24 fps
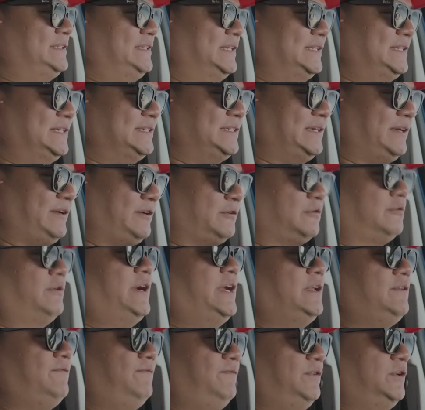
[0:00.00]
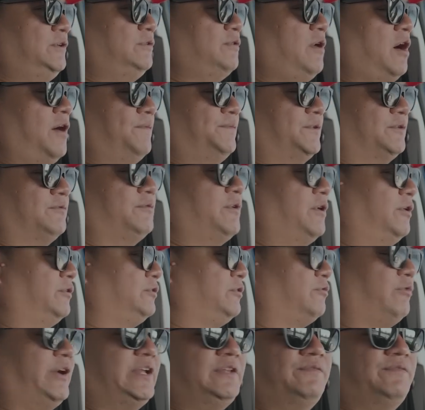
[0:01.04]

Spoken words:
This is a great view of the road, great